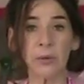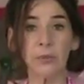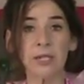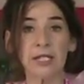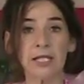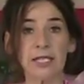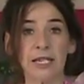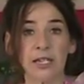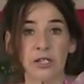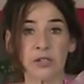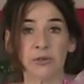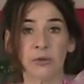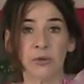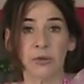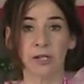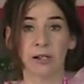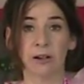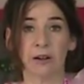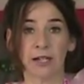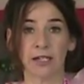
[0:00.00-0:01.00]
want to stitch through
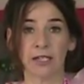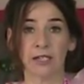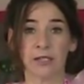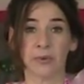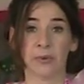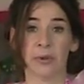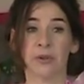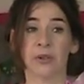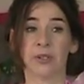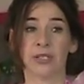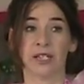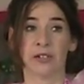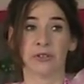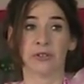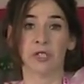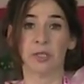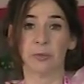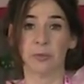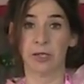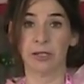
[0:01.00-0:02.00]
the lining as well, because that would
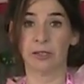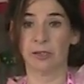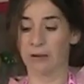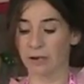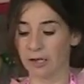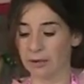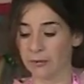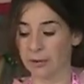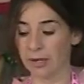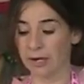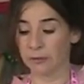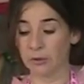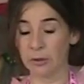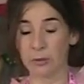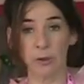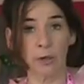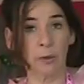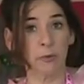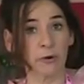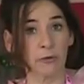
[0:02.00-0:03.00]
just be a nightmare. We
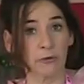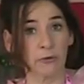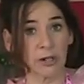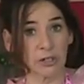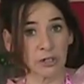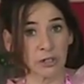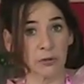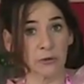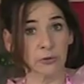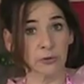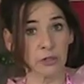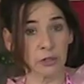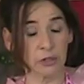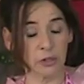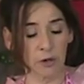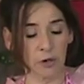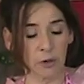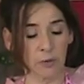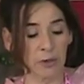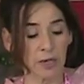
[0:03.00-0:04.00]
want a professional
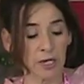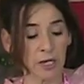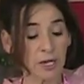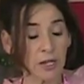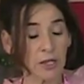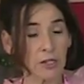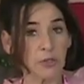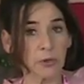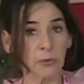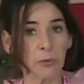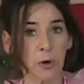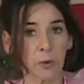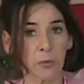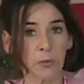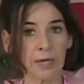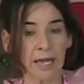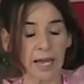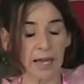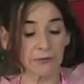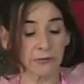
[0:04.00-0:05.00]
job. So what
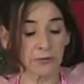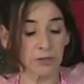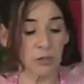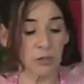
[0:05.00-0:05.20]
we have to